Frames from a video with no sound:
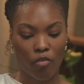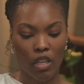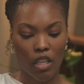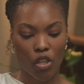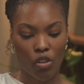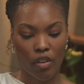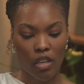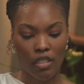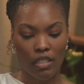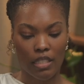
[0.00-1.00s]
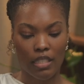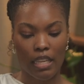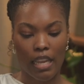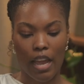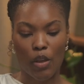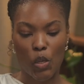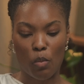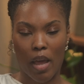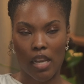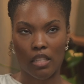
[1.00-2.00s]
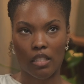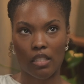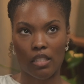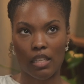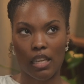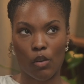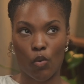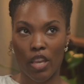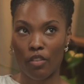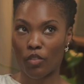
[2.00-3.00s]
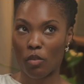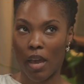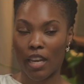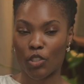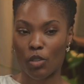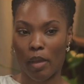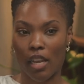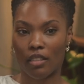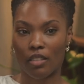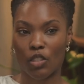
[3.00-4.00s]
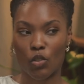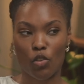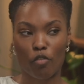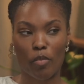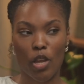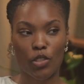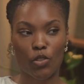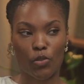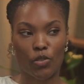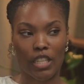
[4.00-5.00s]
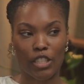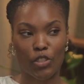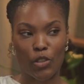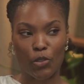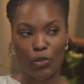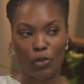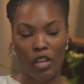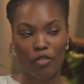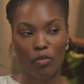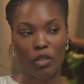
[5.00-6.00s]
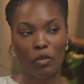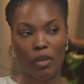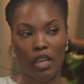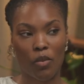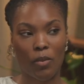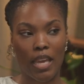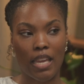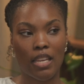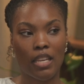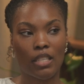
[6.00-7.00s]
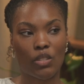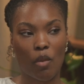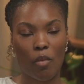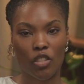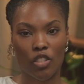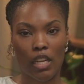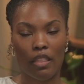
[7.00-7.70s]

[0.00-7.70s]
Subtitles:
really curious to see how you balance, or if you manage to balance, the sort of personal / social life whilst being away so much. And I